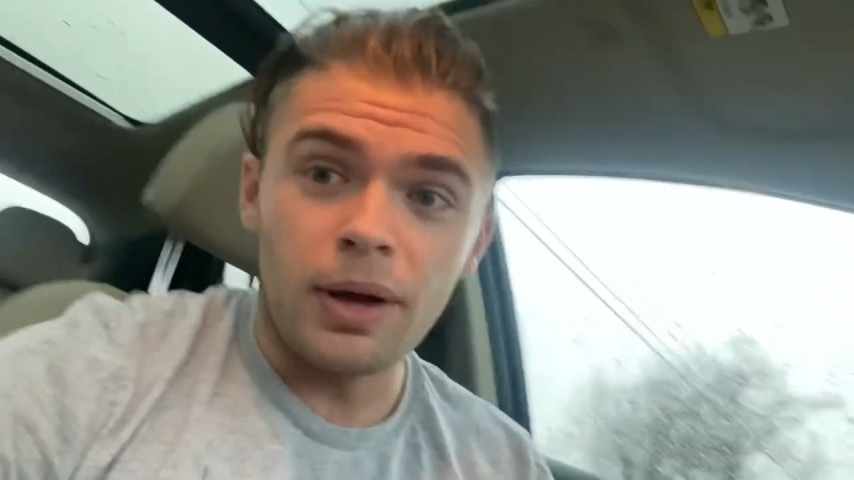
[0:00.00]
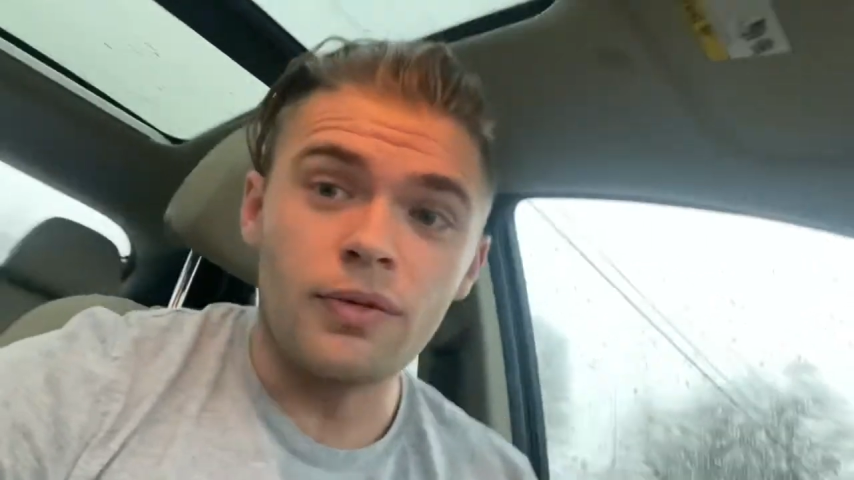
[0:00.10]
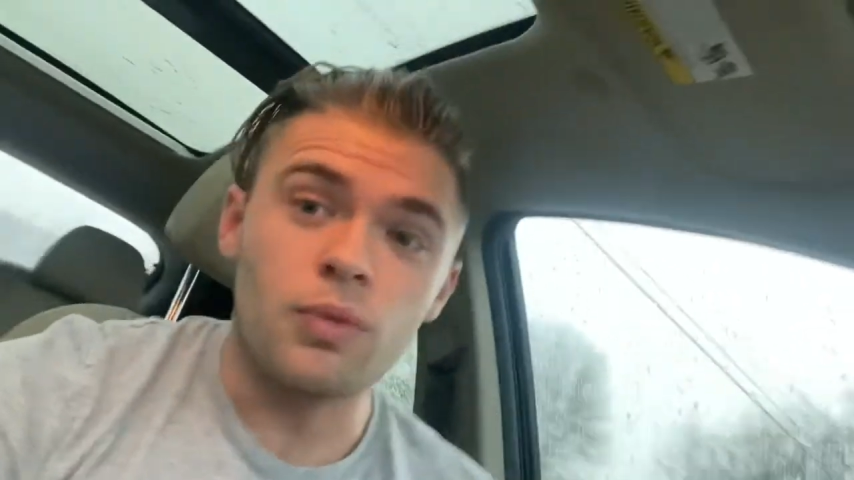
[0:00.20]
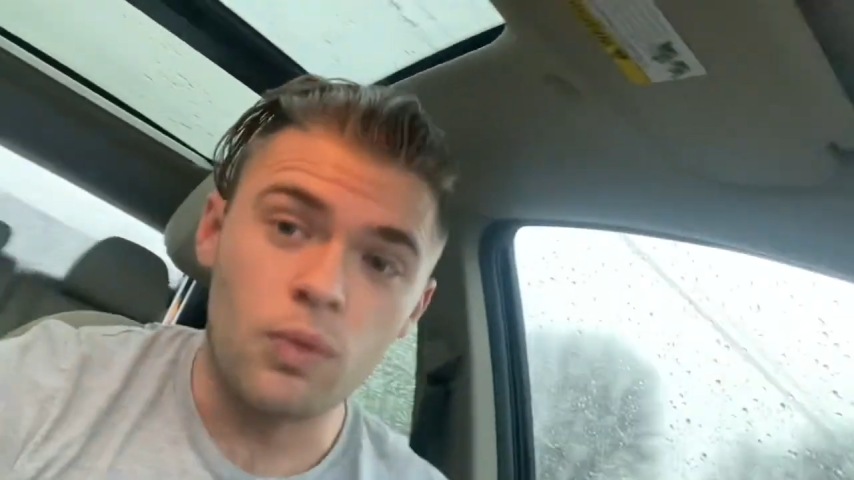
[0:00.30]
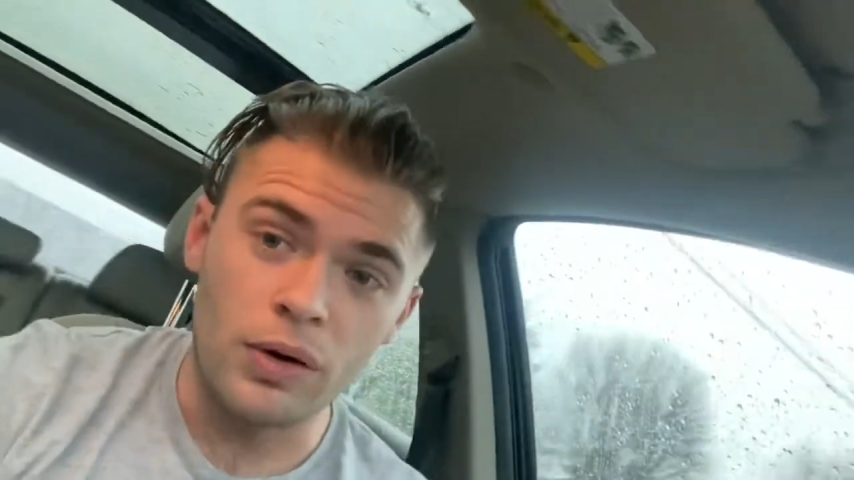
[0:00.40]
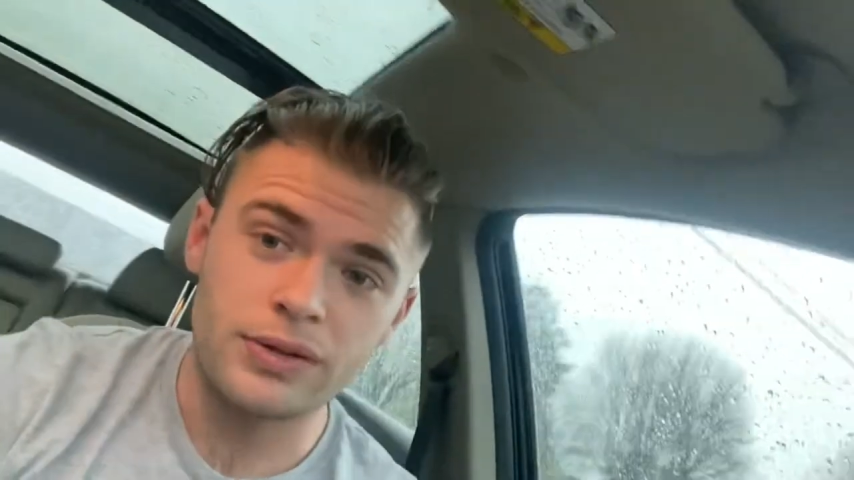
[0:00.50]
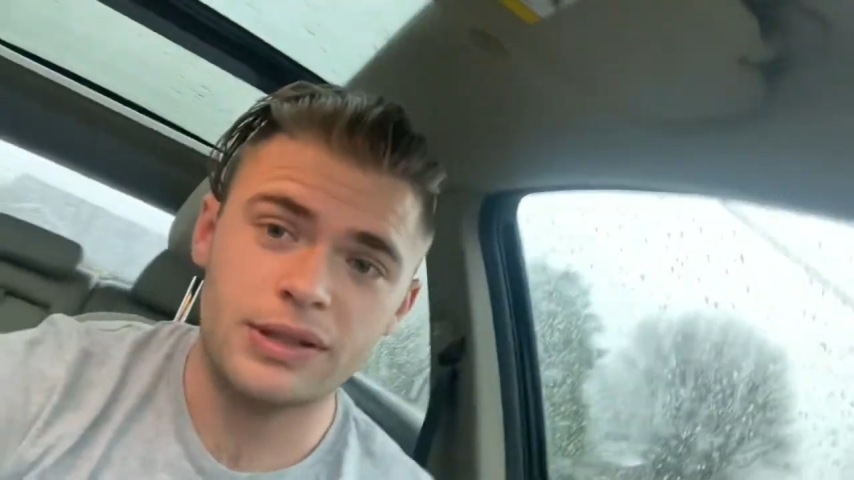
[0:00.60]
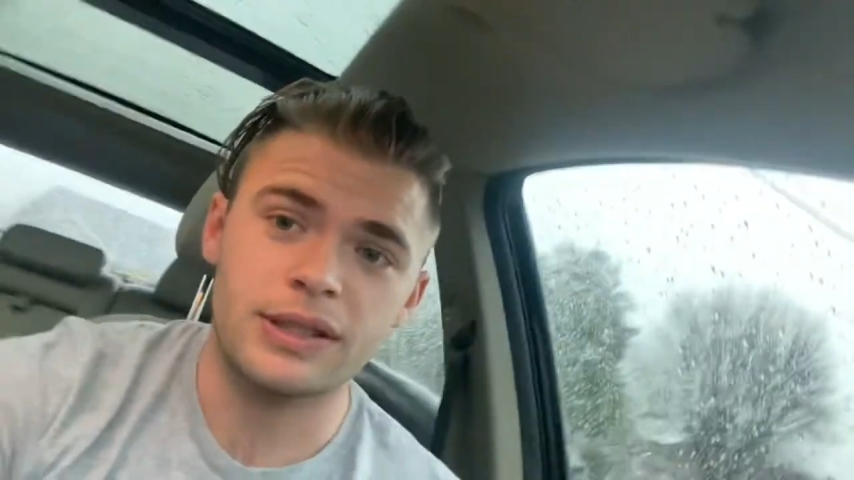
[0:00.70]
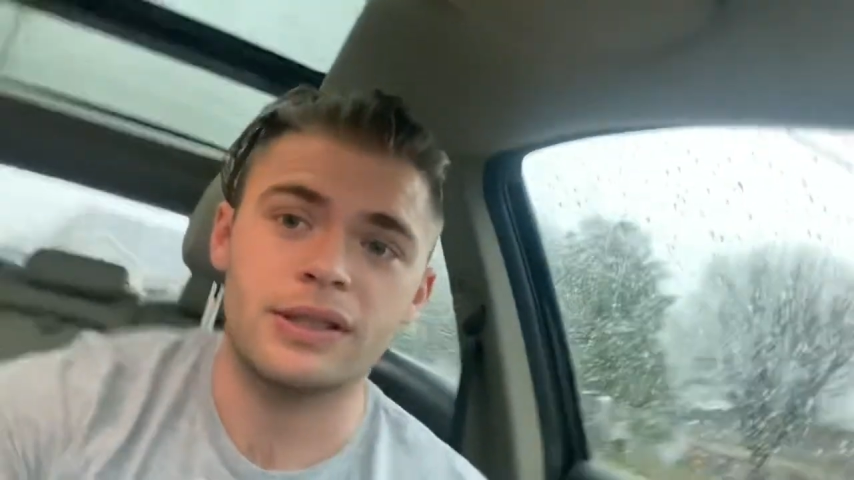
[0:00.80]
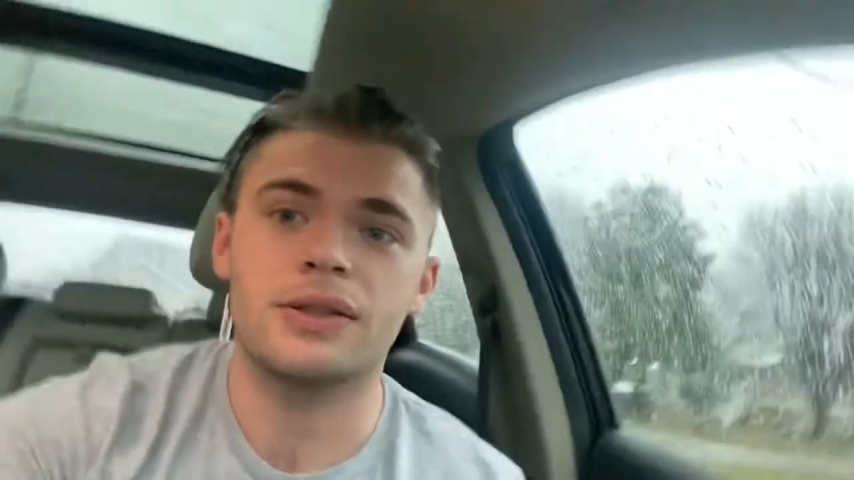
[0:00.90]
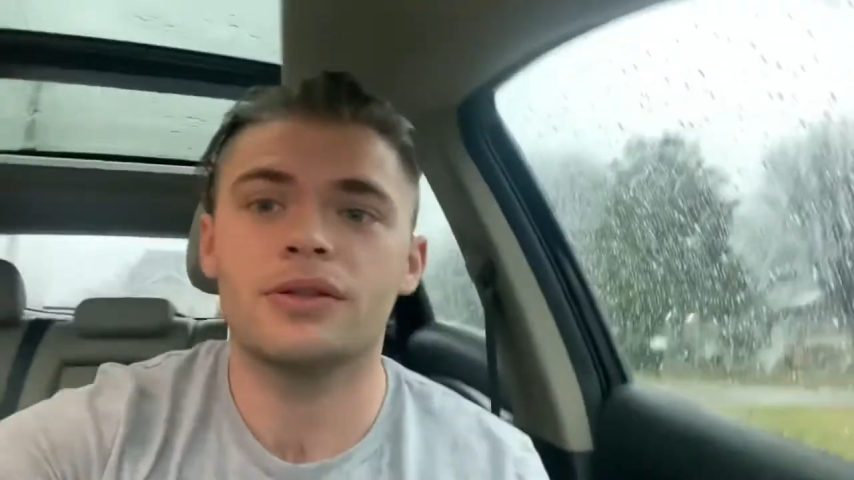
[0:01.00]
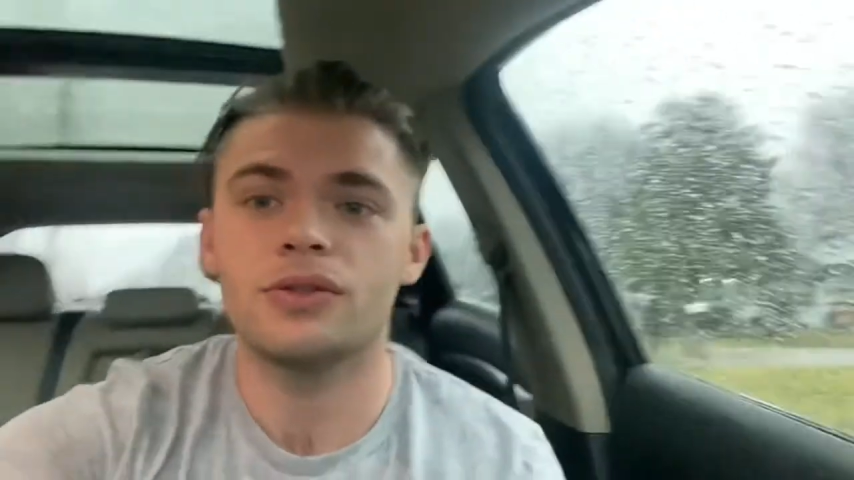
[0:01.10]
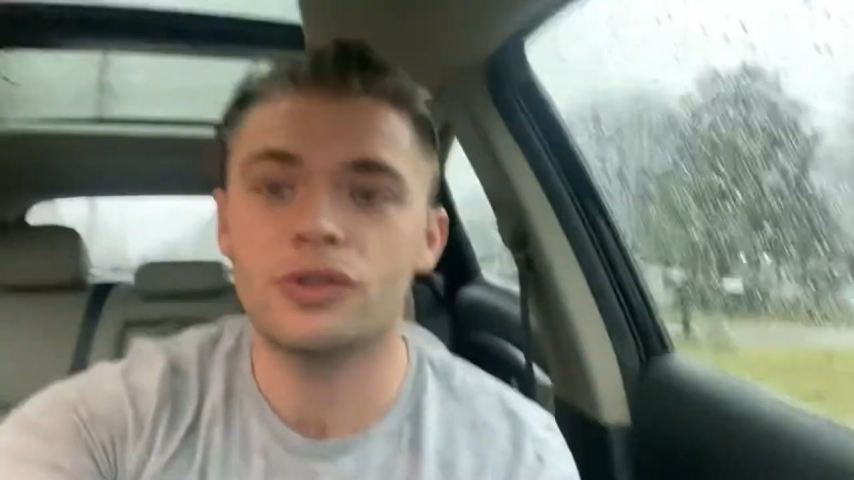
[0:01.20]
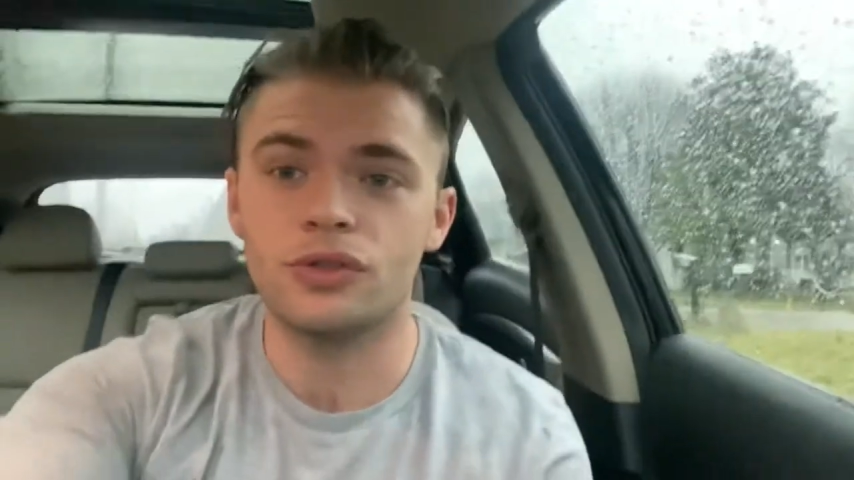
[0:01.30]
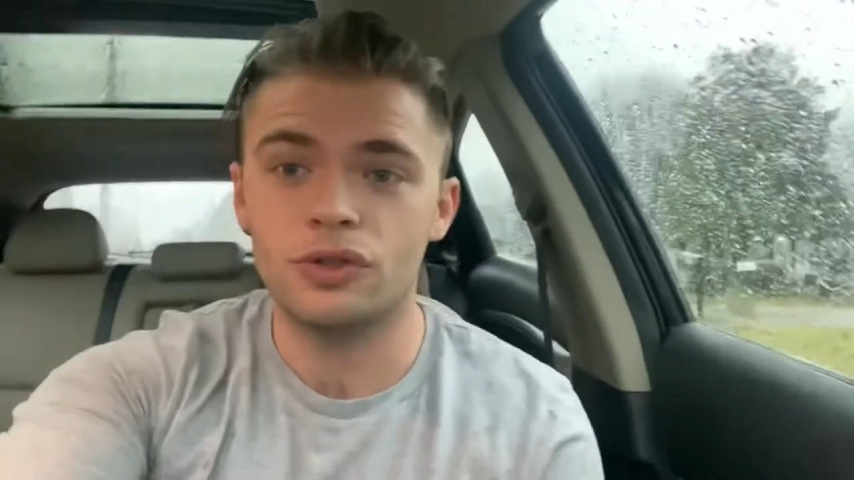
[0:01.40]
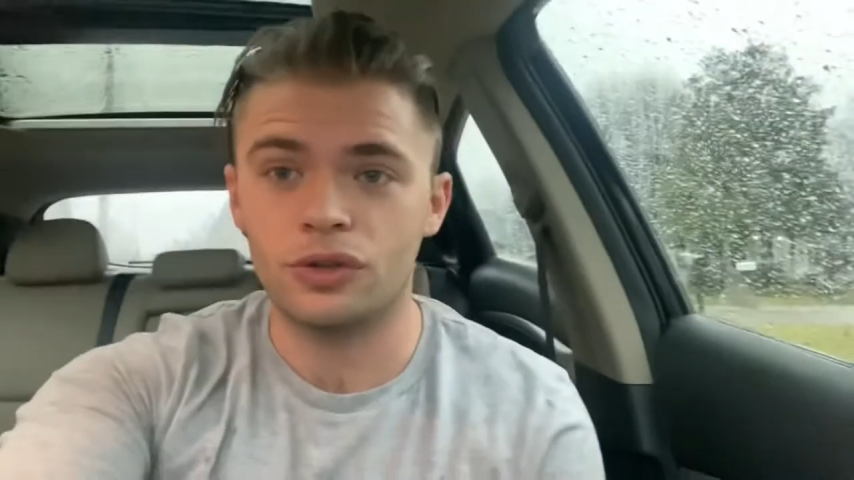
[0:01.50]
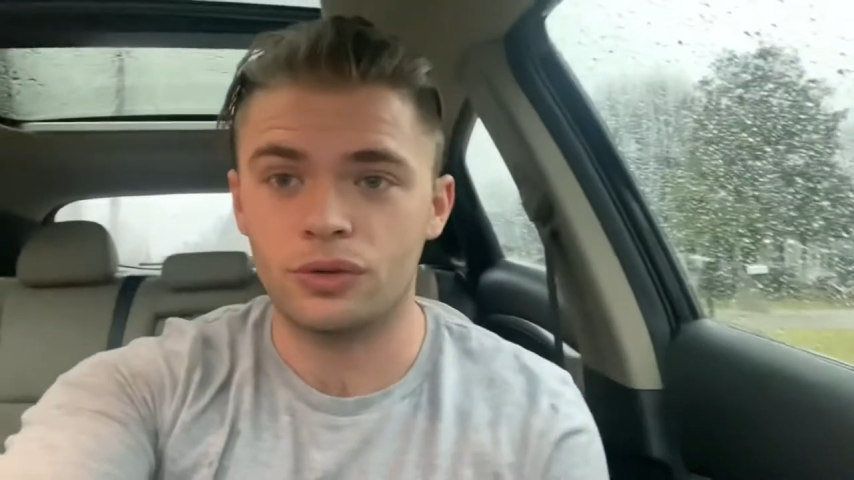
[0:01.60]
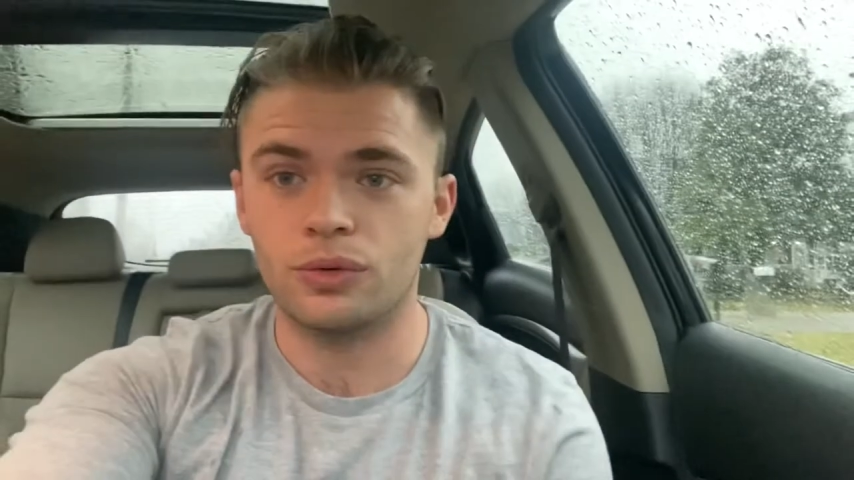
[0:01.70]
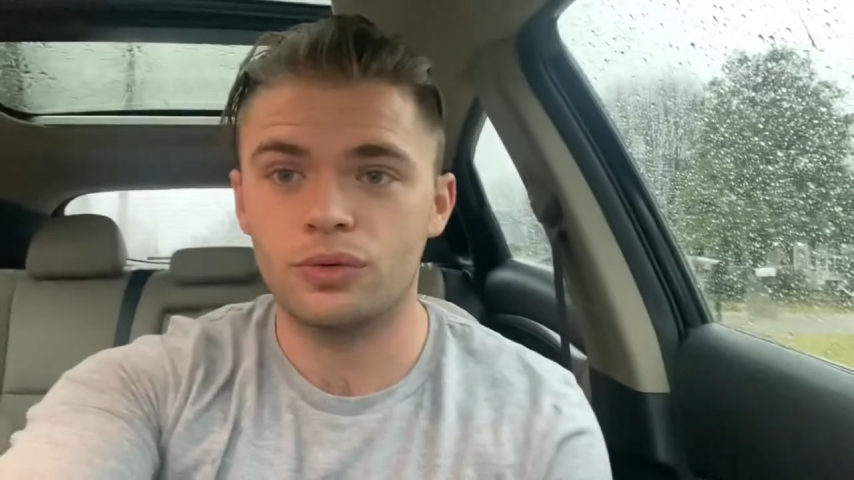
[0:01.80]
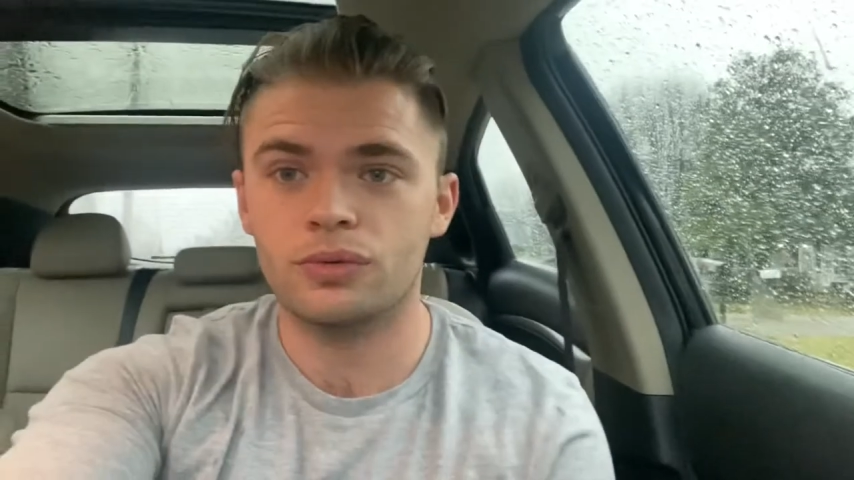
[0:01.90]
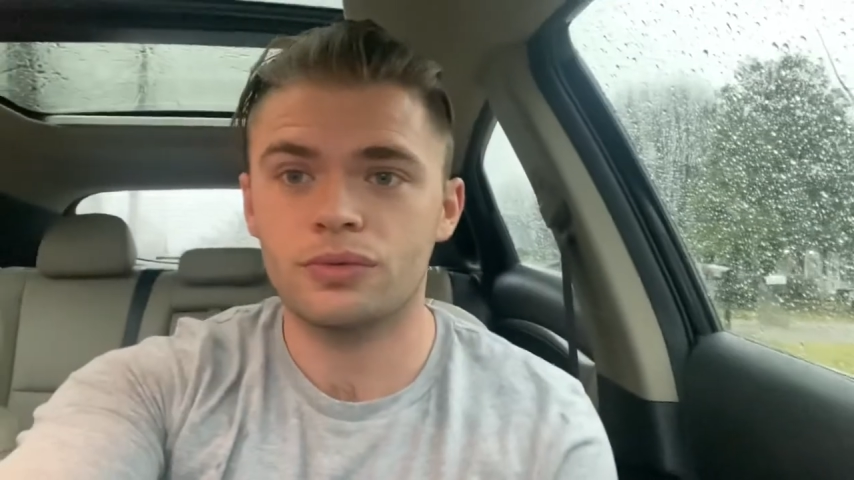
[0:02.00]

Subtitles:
I've wanted to do